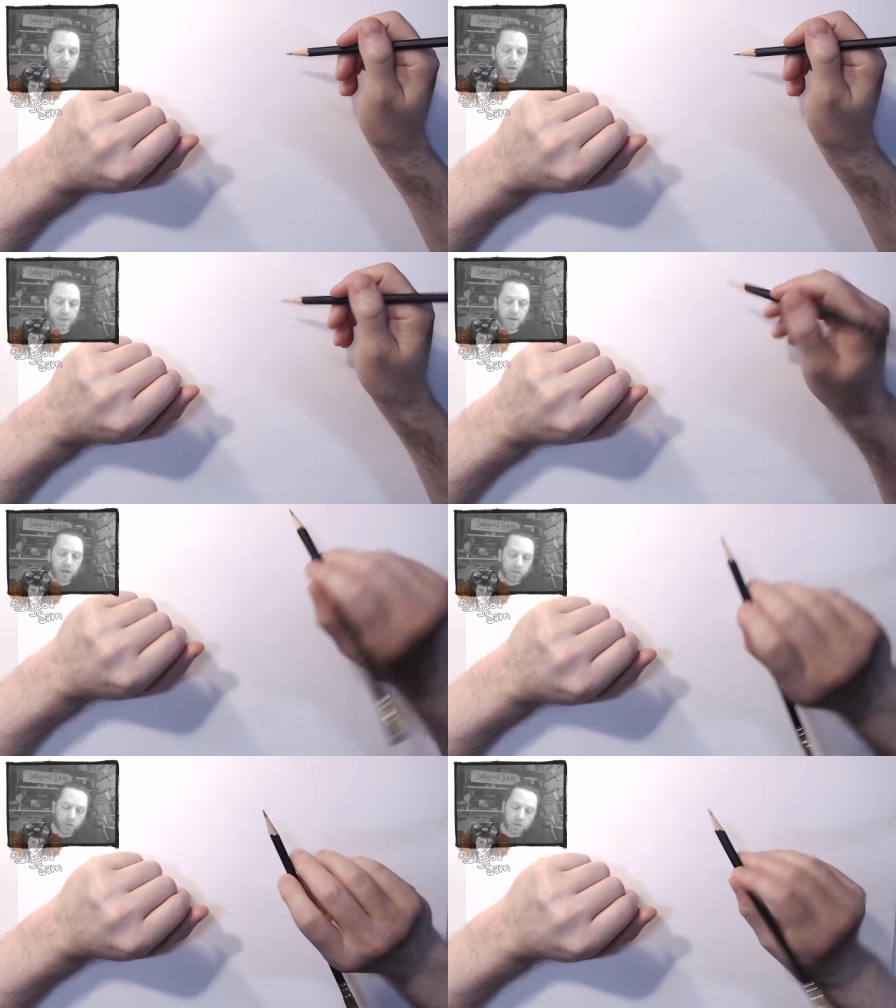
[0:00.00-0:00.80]
And then
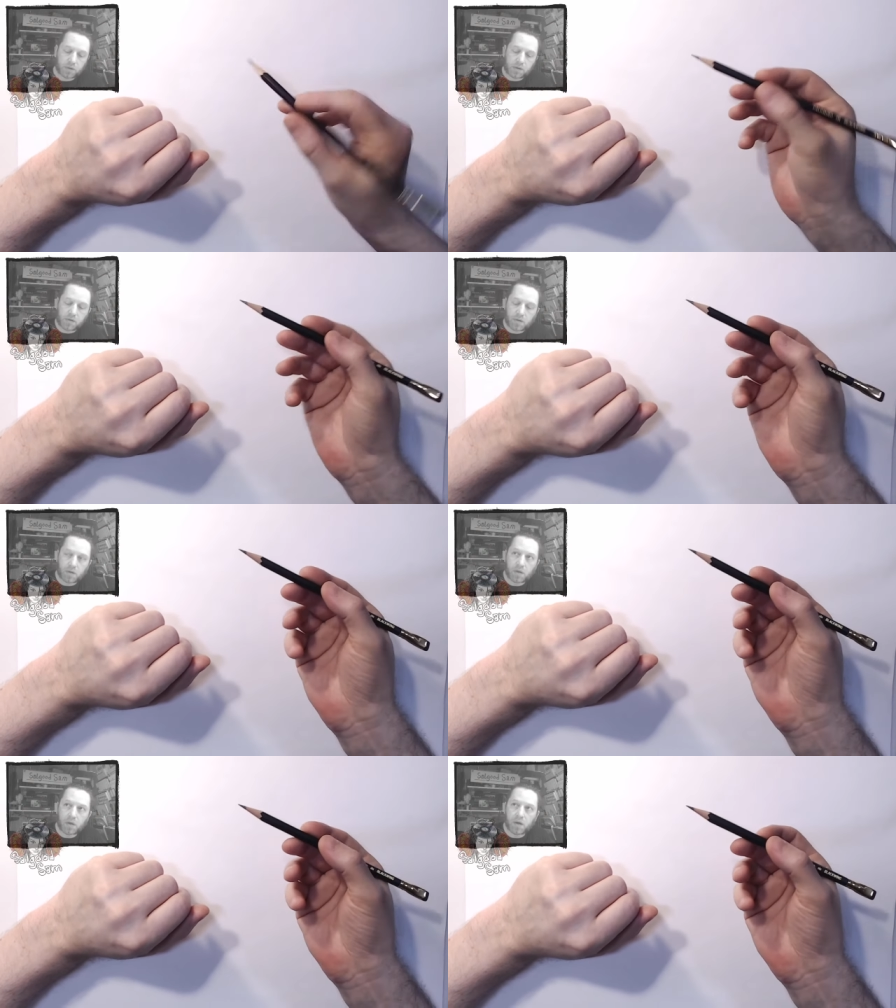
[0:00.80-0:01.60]
not everyone learns
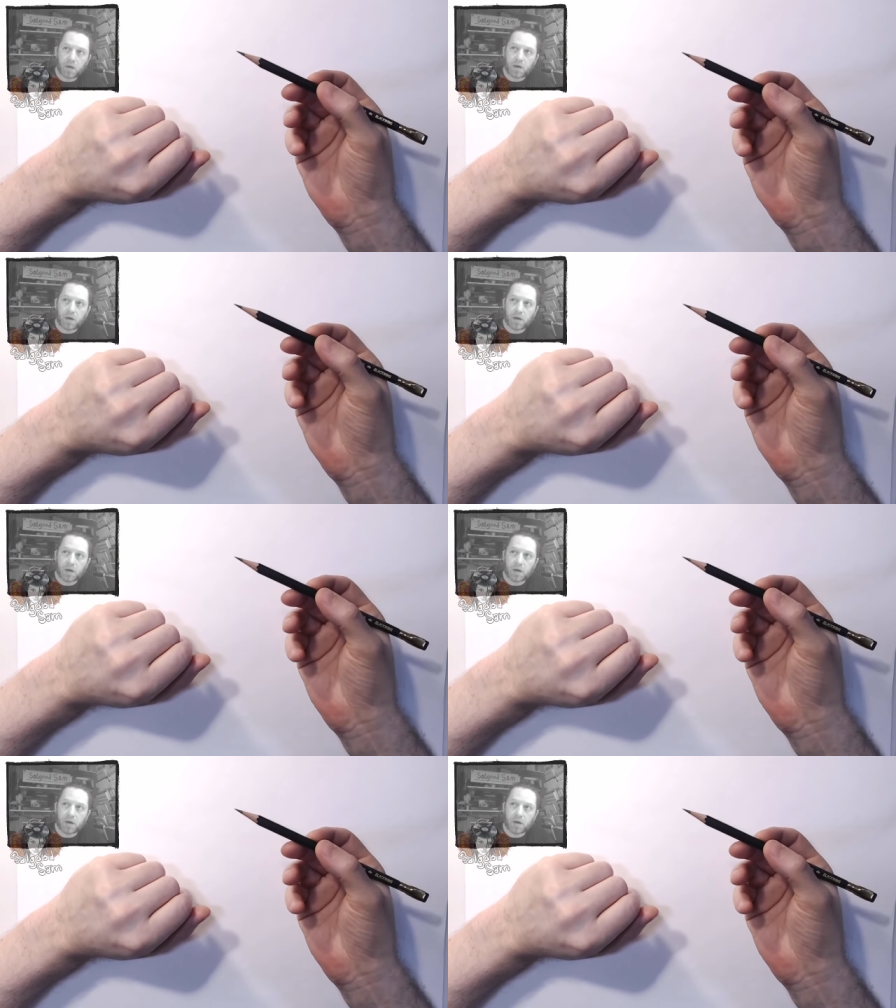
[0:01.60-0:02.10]
uh,